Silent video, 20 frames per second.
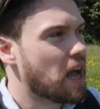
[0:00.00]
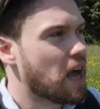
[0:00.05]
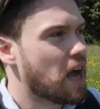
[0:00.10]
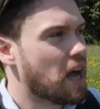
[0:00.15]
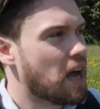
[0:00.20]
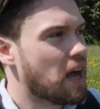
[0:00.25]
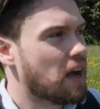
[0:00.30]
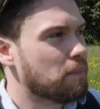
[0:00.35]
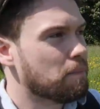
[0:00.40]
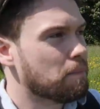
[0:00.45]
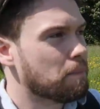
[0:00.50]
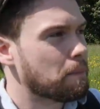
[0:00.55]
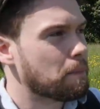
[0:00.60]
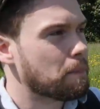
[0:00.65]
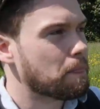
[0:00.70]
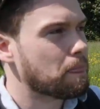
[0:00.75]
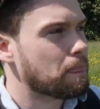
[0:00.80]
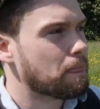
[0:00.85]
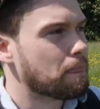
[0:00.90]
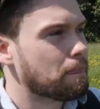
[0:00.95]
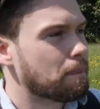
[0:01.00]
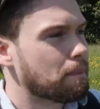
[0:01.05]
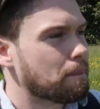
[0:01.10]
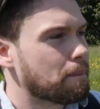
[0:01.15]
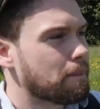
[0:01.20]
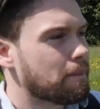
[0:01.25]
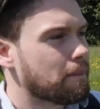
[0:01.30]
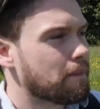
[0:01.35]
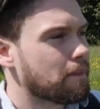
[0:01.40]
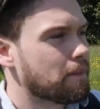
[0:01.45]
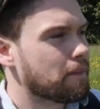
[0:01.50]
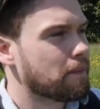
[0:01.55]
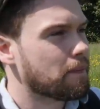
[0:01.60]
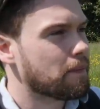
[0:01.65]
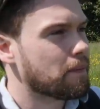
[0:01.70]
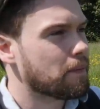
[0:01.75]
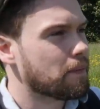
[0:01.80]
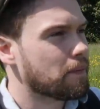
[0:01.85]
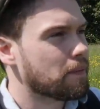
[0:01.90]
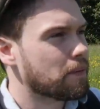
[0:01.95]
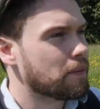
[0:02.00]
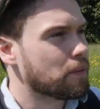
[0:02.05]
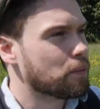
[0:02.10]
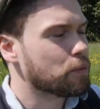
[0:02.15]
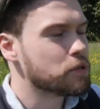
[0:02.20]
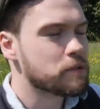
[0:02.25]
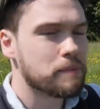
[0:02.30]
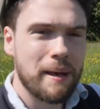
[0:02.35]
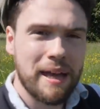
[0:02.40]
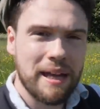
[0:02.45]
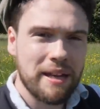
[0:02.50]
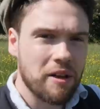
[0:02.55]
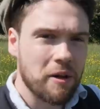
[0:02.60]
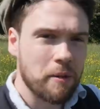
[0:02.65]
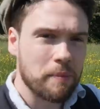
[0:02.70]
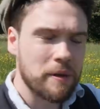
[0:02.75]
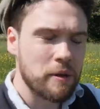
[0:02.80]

was made up.